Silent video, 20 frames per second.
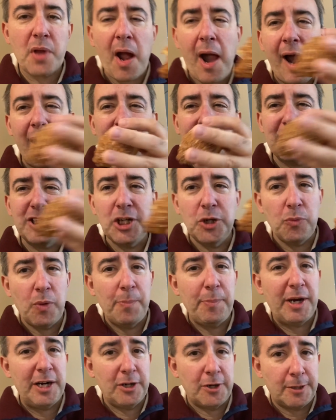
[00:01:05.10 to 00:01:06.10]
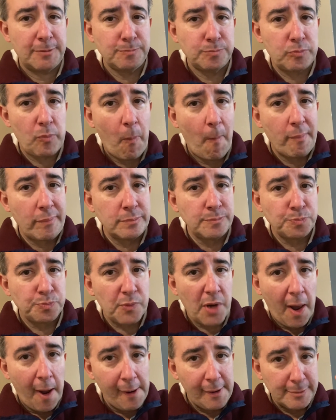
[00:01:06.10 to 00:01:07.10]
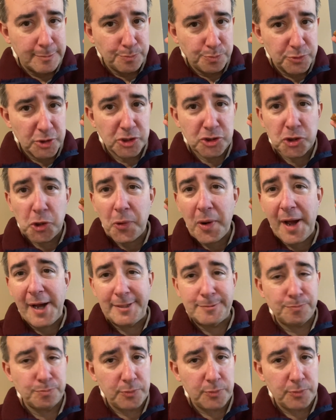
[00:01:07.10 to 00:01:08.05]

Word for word: I like the other one better though. It's okay.